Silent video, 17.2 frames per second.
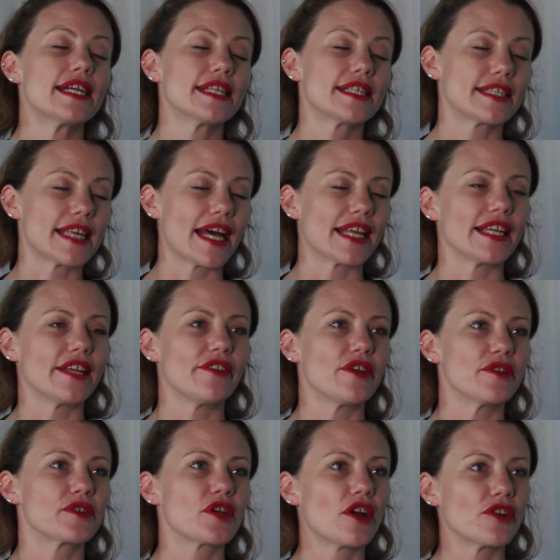Sadly,
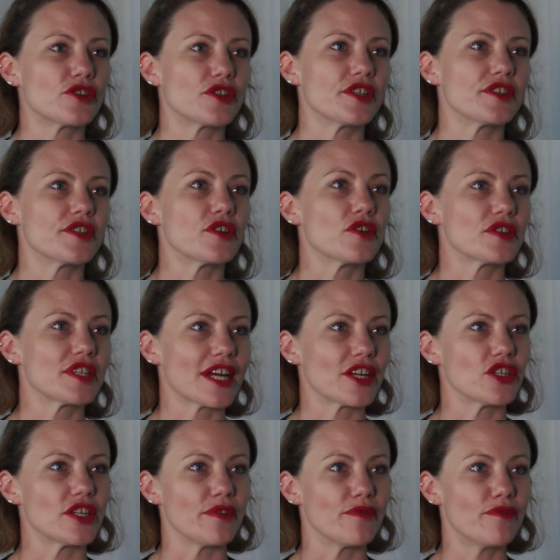those countries are not
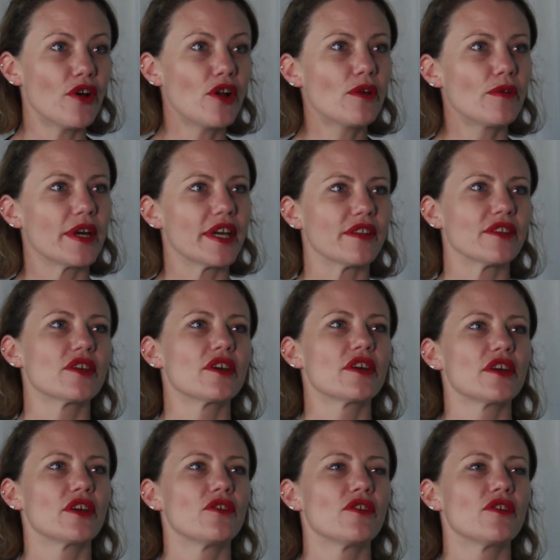actually following the